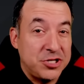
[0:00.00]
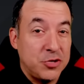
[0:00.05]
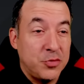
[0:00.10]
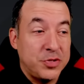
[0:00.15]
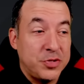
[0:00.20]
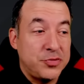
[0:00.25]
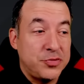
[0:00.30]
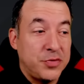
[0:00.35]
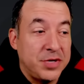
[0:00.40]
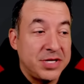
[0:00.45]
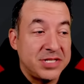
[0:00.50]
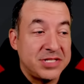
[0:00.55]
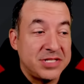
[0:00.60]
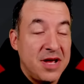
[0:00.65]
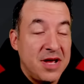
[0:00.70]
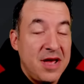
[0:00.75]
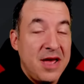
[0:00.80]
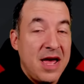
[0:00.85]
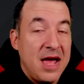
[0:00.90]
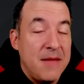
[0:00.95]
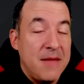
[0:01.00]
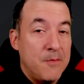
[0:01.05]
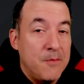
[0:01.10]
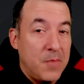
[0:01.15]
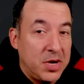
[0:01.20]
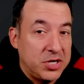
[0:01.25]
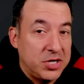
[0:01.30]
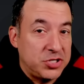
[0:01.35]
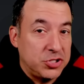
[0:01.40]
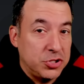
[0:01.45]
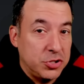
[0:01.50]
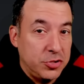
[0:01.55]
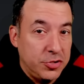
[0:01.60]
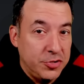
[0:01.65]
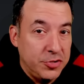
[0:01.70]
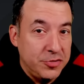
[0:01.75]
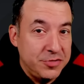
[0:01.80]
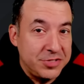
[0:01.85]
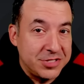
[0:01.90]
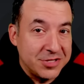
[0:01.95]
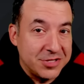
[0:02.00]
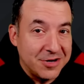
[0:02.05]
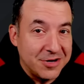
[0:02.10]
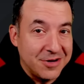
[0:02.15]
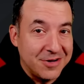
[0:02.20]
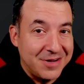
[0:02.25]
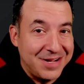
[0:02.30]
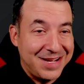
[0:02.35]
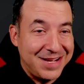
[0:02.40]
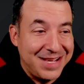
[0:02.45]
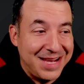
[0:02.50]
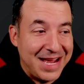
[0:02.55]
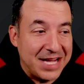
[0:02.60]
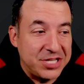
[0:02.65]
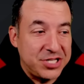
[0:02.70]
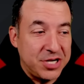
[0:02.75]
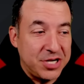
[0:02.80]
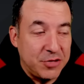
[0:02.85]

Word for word: which was a much looser connection,